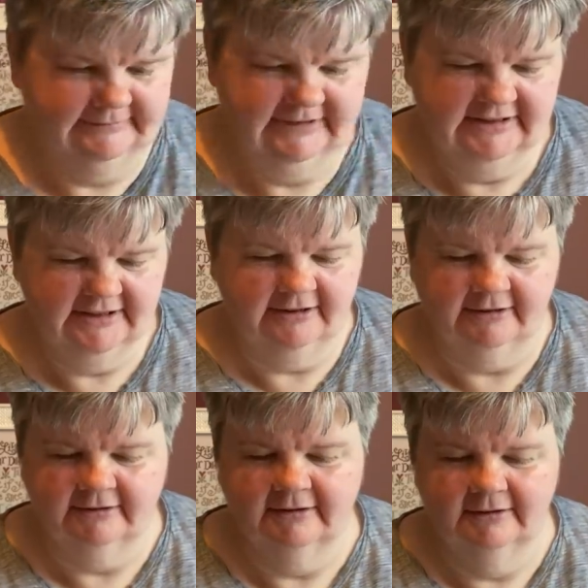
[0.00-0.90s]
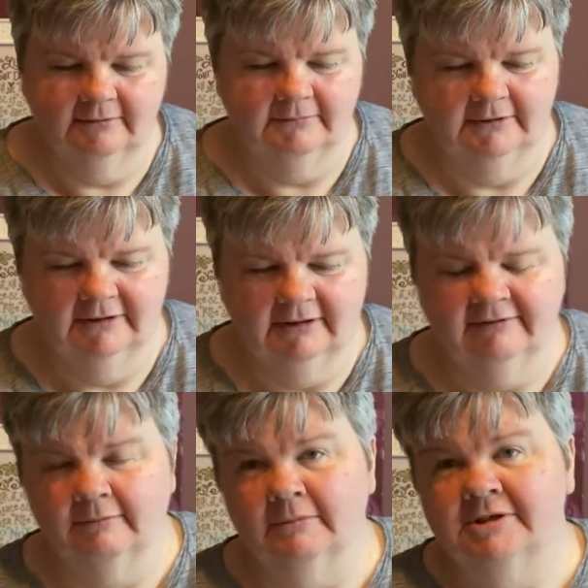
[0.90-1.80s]
so I'm
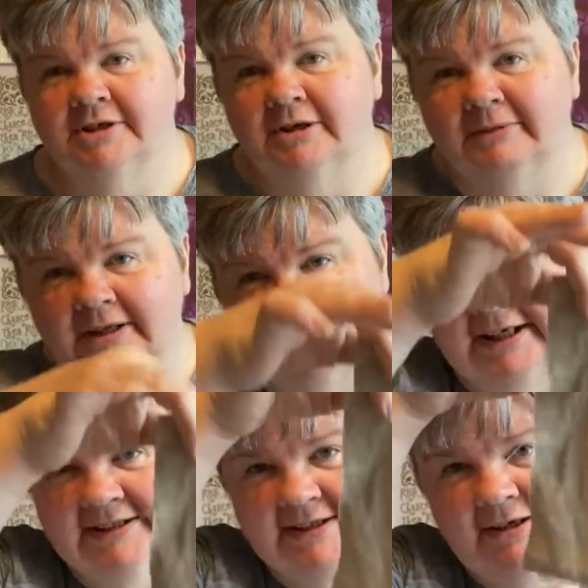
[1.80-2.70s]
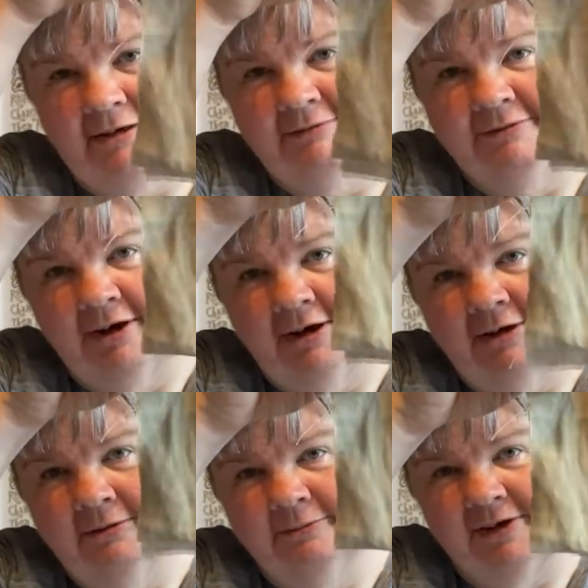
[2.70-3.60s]
assuming that it's a Colfar
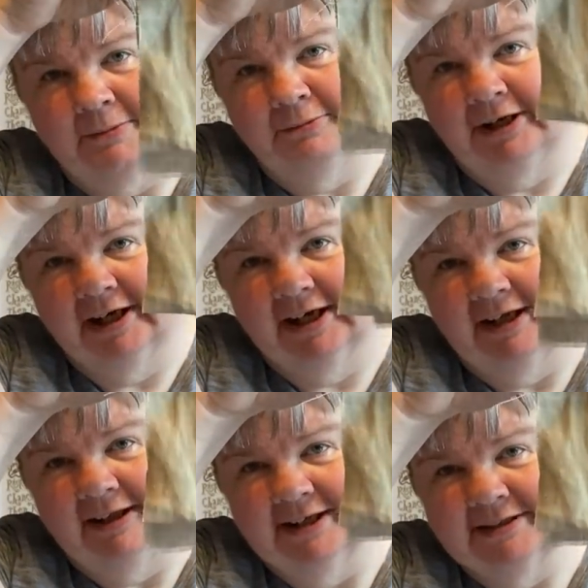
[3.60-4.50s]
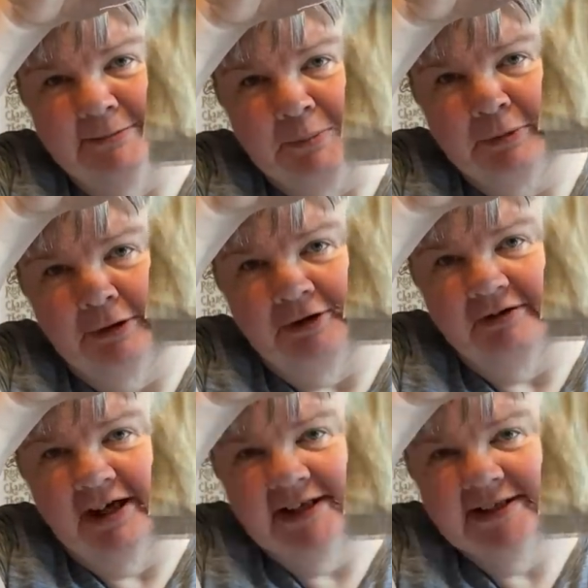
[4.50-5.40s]
fabric, and that's my
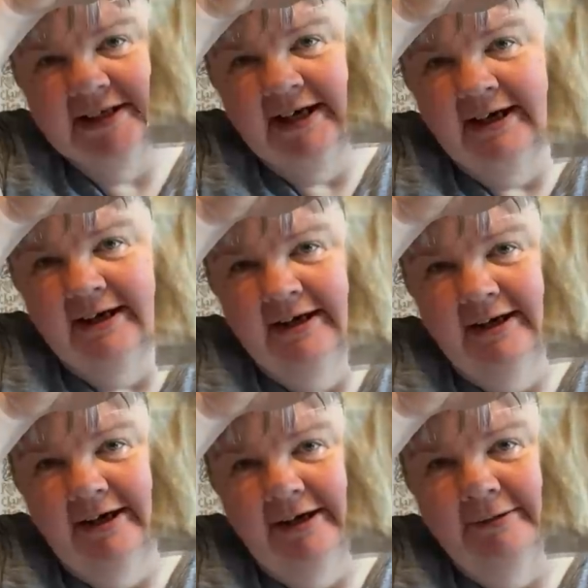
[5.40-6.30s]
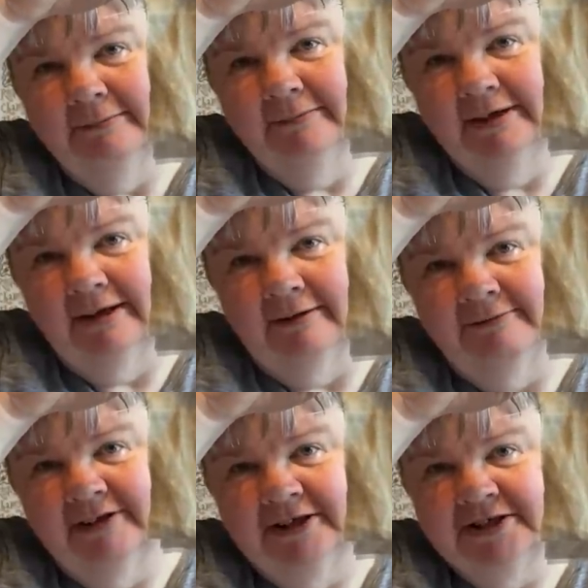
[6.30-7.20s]
progress. I
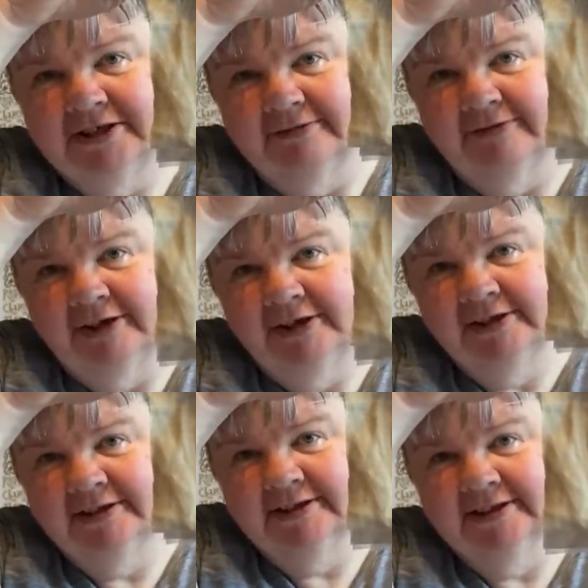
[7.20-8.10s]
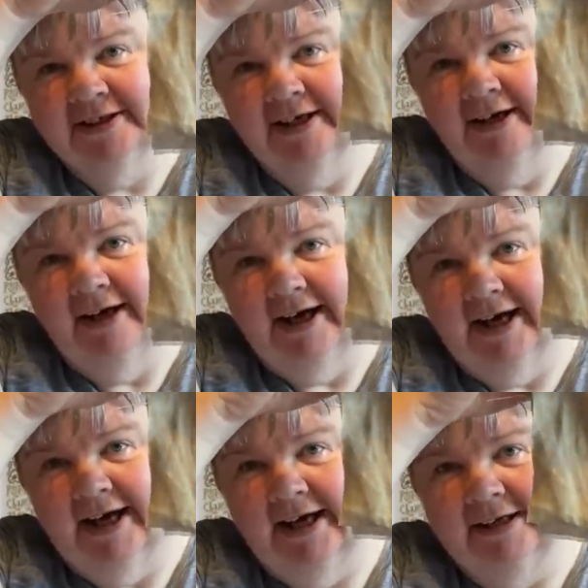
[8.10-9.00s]
finished the verse,
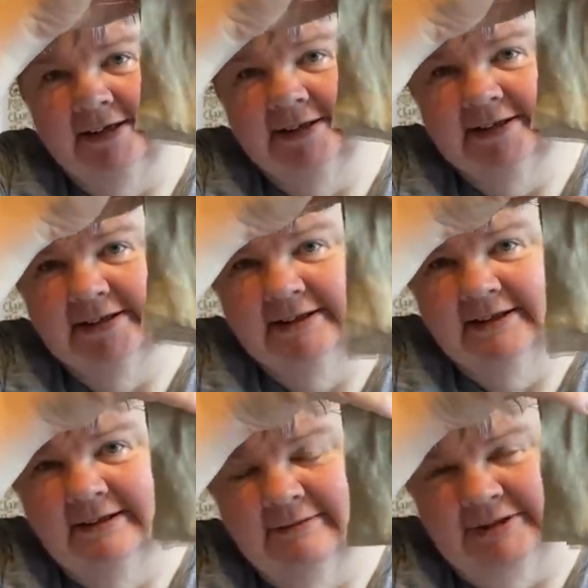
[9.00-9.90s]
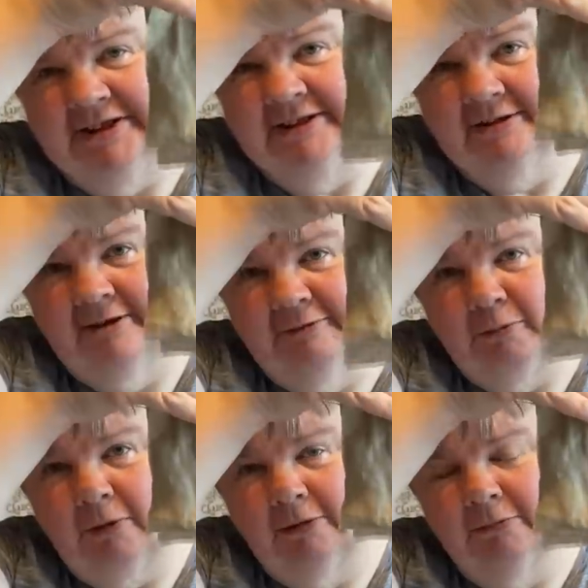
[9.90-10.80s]
and which is over
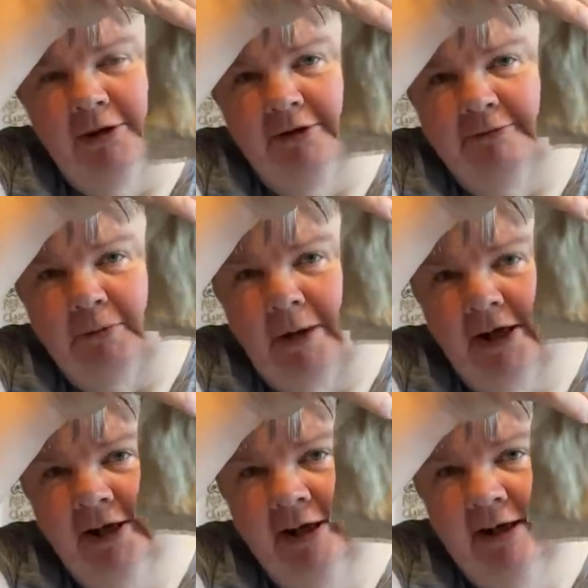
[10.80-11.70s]
one,